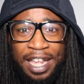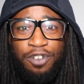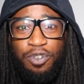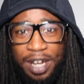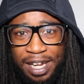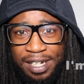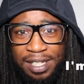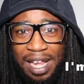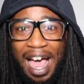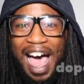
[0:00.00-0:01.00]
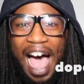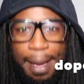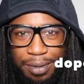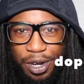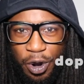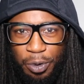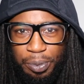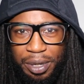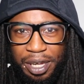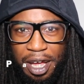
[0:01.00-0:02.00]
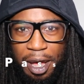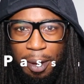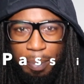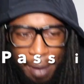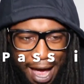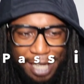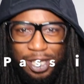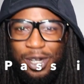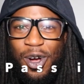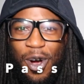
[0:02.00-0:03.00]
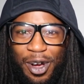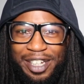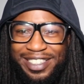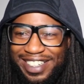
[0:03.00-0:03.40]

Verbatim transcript: It reads, I'm dope. Pass it on.